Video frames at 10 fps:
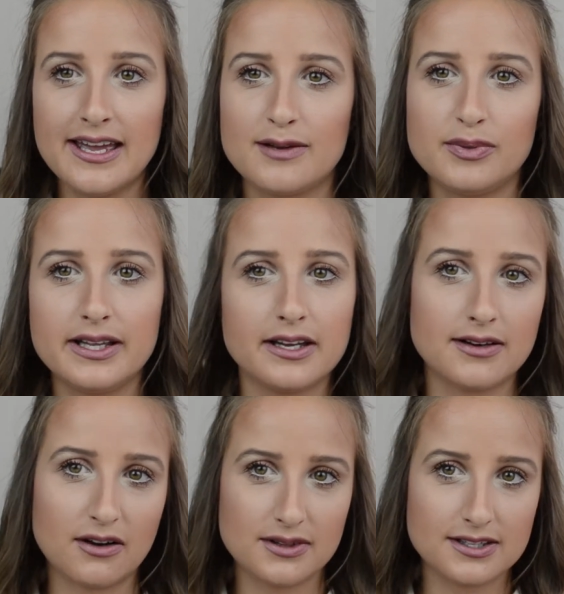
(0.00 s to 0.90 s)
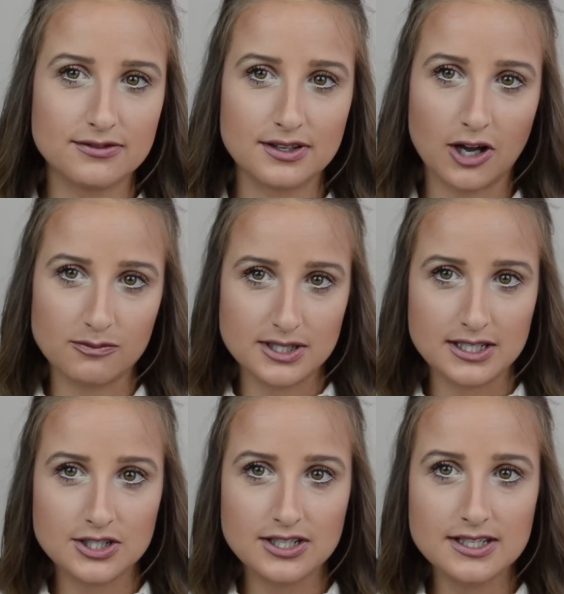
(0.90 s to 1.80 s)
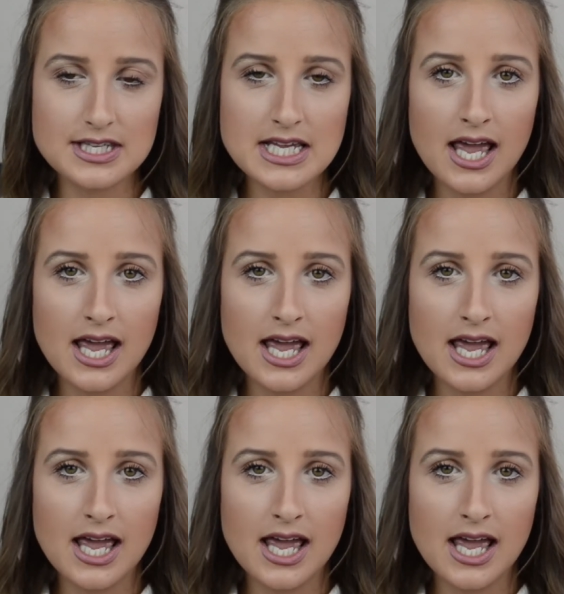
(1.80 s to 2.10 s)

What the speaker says: and play around with different combinations.